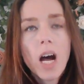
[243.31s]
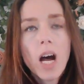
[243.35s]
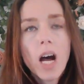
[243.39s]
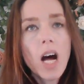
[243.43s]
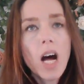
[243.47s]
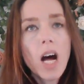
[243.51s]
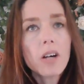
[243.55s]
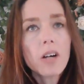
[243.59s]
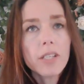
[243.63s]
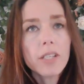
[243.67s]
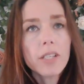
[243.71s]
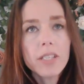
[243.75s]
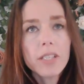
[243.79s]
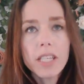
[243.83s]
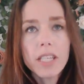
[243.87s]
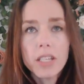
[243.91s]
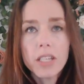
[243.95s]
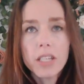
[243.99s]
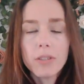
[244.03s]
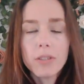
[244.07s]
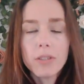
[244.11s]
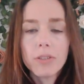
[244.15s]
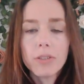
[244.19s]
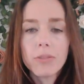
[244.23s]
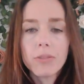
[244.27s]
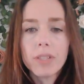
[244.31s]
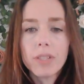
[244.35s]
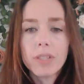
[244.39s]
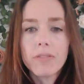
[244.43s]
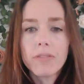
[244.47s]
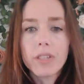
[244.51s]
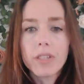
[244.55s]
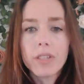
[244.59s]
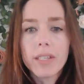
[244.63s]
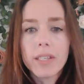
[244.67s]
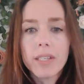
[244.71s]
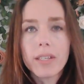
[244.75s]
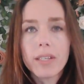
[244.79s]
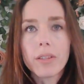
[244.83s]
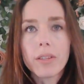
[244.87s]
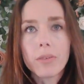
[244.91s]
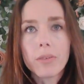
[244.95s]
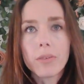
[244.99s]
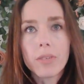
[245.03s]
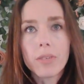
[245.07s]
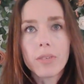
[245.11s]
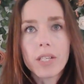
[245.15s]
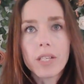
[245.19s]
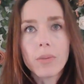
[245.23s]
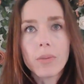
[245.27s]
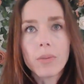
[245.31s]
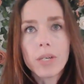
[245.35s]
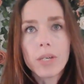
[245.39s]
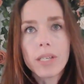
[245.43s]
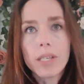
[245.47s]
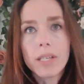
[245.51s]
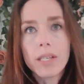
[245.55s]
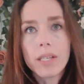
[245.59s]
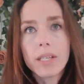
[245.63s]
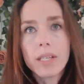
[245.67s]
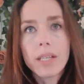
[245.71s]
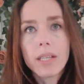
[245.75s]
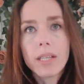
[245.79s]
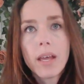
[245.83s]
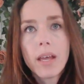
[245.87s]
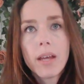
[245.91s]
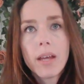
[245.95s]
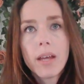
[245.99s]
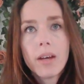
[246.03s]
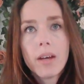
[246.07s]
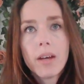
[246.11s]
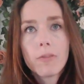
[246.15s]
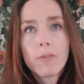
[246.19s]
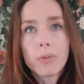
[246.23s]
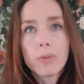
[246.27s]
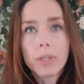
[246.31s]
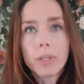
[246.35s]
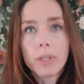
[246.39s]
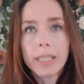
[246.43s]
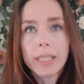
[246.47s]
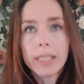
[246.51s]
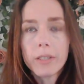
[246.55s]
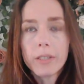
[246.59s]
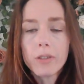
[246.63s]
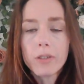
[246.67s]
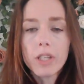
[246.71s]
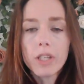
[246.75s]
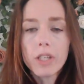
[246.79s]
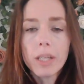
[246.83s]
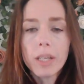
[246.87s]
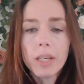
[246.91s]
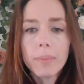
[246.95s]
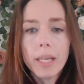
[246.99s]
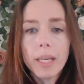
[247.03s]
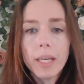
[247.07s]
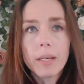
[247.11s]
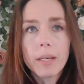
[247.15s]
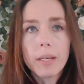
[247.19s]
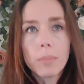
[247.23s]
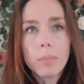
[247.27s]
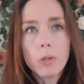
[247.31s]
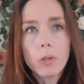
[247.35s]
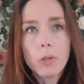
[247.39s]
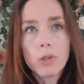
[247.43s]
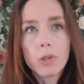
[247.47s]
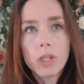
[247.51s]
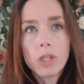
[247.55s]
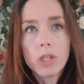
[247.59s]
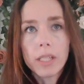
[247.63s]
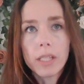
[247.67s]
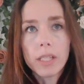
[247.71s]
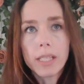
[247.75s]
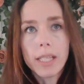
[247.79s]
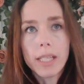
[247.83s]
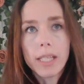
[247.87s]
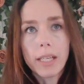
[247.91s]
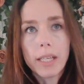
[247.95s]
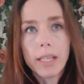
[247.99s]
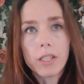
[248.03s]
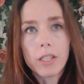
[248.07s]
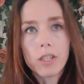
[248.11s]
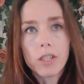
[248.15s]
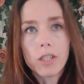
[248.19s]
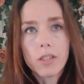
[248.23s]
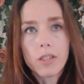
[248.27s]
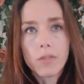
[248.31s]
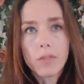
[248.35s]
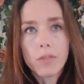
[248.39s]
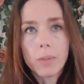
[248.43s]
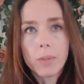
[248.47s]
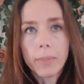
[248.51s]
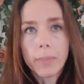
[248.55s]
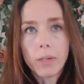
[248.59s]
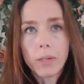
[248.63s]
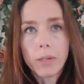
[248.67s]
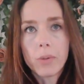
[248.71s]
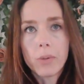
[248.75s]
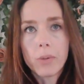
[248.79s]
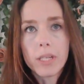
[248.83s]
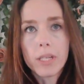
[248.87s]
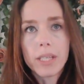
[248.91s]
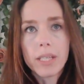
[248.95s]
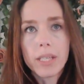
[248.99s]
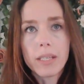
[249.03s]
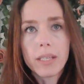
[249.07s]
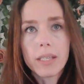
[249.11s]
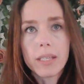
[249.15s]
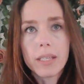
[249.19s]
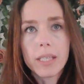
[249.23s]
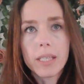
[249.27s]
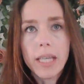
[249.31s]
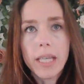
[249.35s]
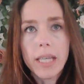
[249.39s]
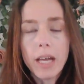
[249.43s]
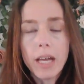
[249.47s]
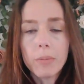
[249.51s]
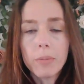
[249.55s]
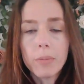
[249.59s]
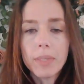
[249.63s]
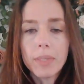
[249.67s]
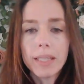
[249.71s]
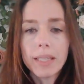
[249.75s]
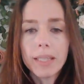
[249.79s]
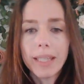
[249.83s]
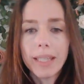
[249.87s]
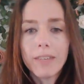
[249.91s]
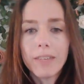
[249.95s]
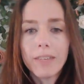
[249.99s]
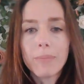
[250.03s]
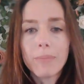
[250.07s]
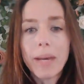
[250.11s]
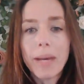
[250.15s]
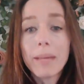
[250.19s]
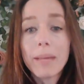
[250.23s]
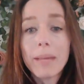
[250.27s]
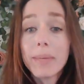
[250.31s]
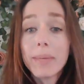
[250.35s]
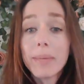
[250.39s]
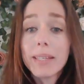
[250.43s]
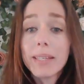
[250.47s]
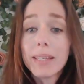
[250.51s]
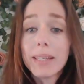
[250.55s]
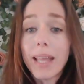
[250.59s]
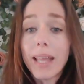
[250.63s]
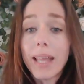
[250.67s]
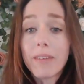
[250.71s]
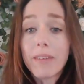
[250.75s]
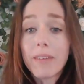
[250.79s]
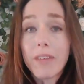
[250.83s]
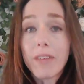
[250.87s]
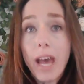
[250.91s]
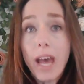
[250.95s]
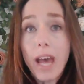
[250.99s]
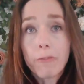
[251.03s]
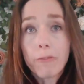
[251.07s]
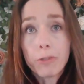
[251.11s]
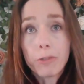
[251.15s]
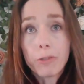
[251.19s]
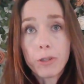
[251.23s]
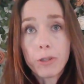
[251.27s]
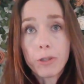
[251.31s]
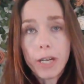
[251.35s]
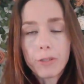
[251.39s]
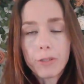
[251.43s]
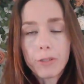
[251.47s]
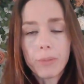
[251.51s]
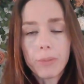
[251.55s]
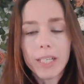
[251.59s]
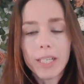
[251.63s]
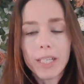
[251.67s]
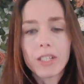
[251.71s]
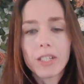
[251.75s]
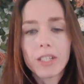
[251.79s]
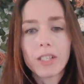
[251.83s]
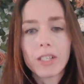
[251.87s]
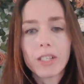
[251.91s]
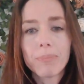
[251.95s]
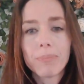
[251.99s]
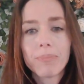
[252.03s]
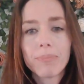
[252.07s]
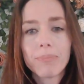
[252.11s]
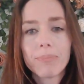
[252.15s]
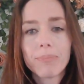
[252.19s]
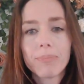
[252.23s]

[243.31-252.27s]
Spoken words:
I'll continue to revisit the resources for leadership and emotional intelligence from my courses to help me live my best life after graduation.